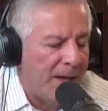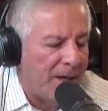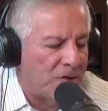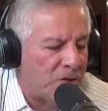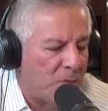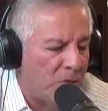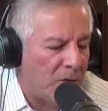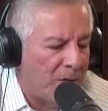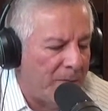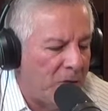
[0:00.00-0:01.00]
so we're going
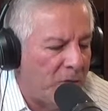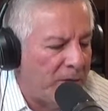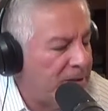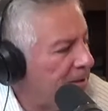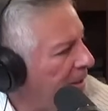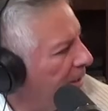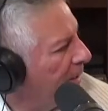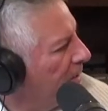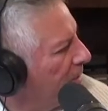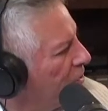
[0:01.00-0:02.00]
to be doing this today in
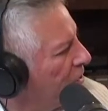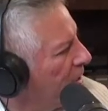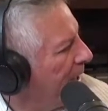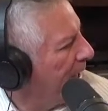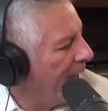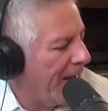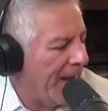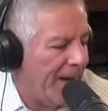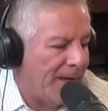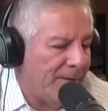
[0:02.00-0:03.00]
English. And